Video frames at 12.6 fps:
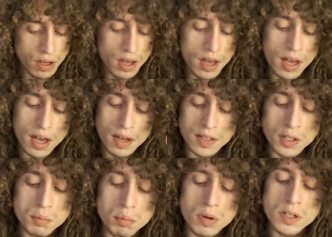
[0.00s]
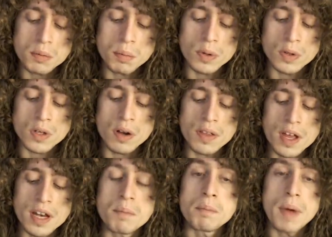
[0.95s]
and these principles are then
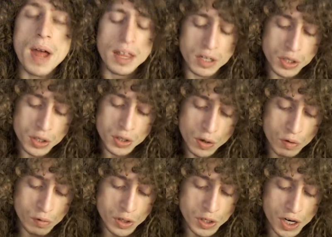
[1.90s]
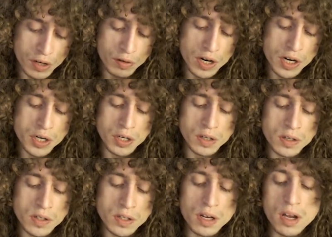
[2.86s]
embellished over
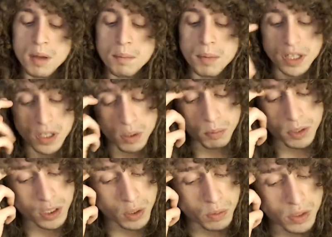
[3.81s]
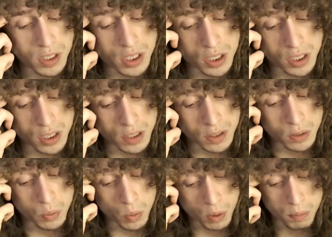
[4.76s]
generations by human Jyotishis
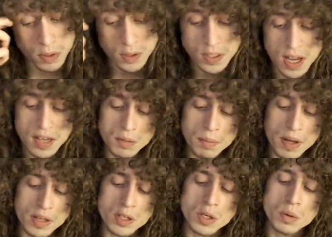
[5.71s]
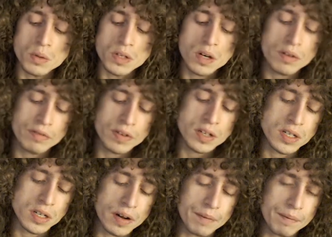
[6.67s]
who are possessed by the Jyotir
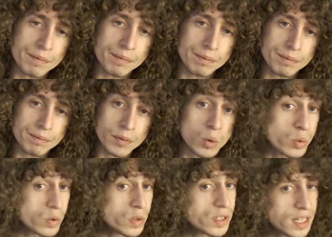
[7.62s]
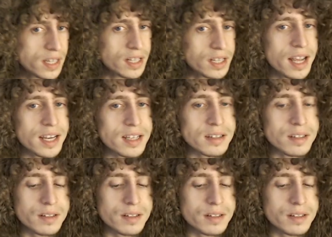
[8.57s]
Vidya, who see the light.